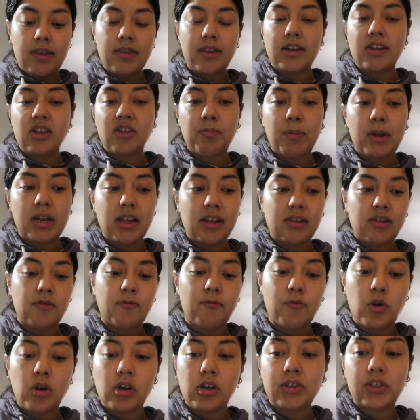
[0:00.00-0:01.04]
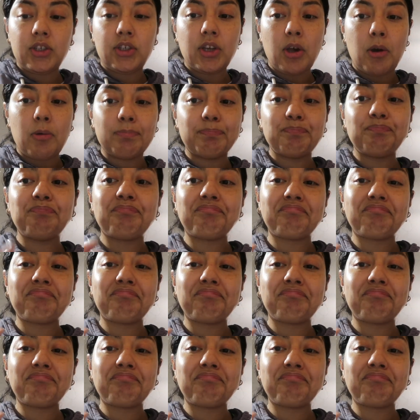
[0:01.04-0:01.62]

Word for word: that i spent at sephora so